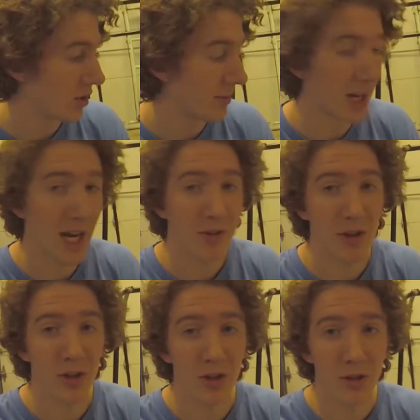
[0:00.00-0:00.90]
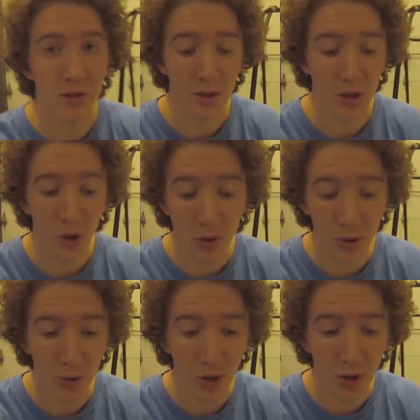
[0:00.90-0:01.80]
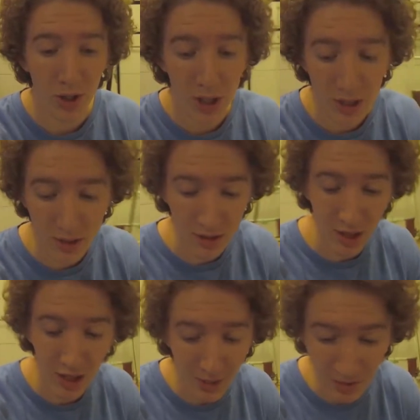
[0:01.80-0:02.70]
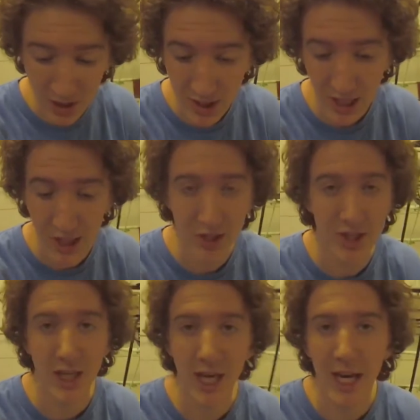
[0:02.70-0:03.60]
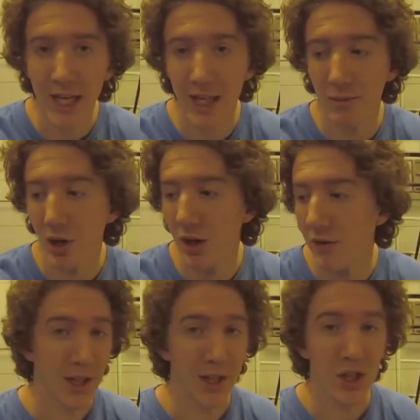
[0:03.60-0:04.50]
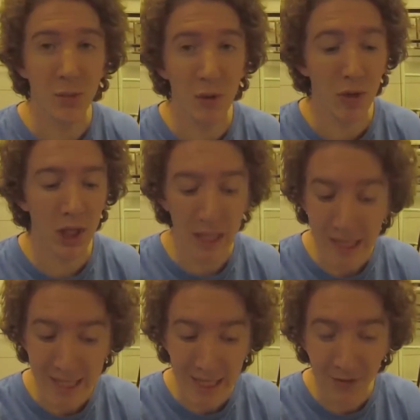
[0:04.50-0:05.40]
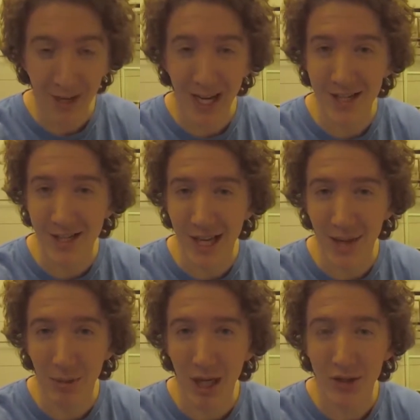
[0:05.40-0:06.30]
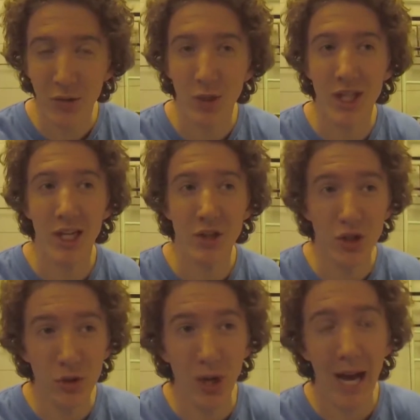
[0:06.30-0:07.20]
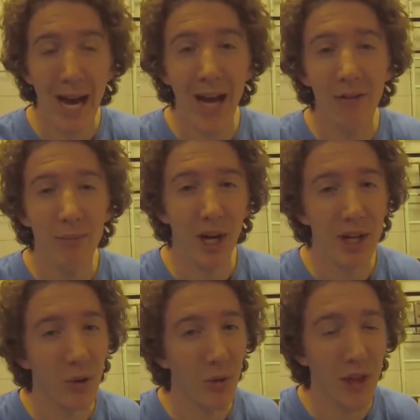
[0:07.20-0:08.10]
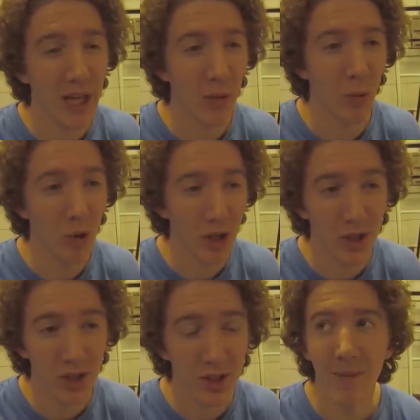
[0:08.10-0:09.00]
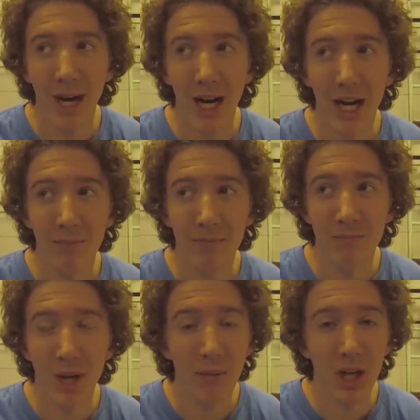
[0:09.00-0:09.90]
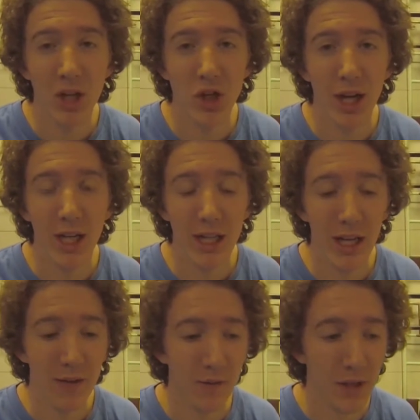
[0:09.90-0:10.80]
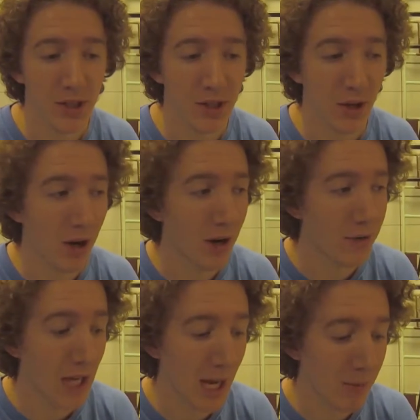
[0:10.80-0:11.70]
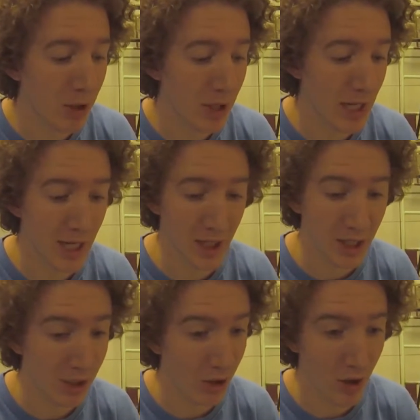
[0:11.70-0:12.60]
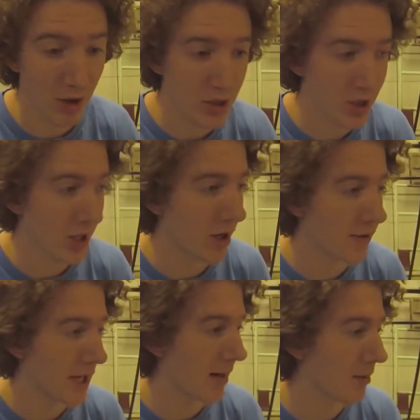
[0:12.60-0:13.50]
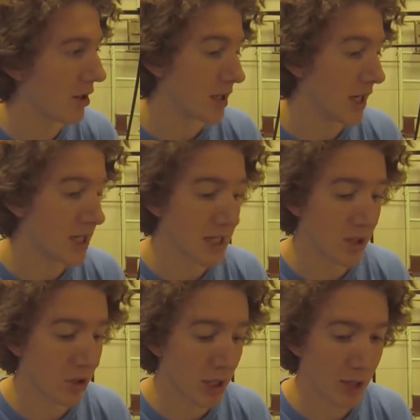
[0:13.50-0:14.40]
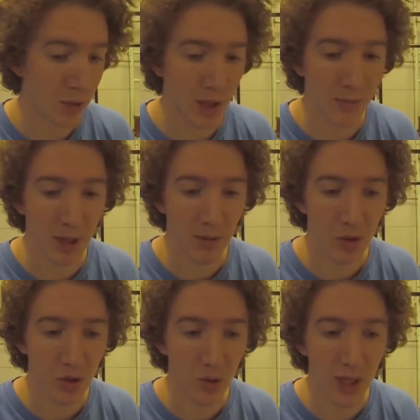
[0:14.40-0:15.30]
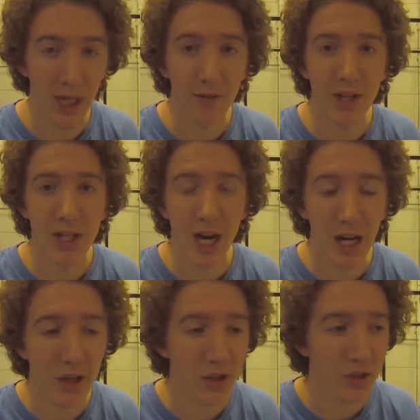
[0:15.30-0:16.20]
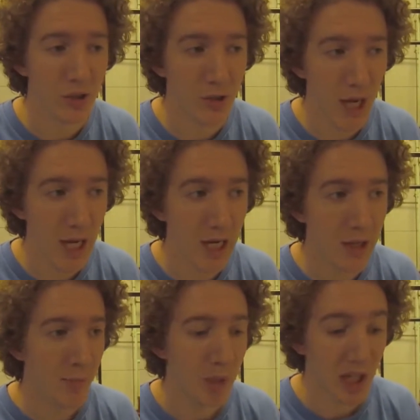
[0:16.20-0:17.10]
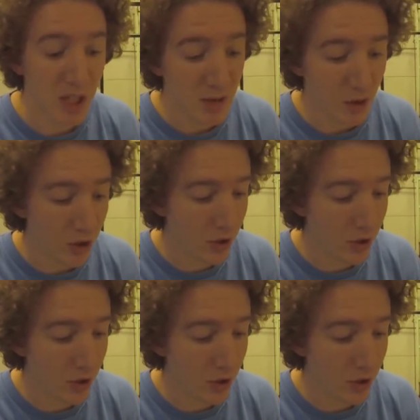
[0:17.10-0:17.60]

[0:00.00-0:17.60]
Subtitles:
I'm gonna have to go through all these, cut up these tires because I can't get them off. This would be really easy if I had a sandblaster, which I do have, but I don't think it works. I'm probably gonna try to get that fixed off camera and get all this done off camera. It doesn't look like we're gonna be able to do any of the tires today because of all